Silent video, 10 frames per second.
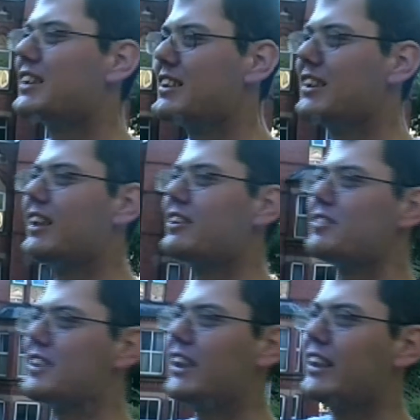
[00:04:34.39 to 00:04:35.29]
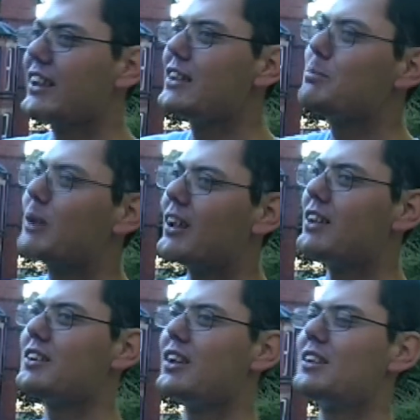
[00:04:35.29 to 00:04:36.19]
is a load of silliness, because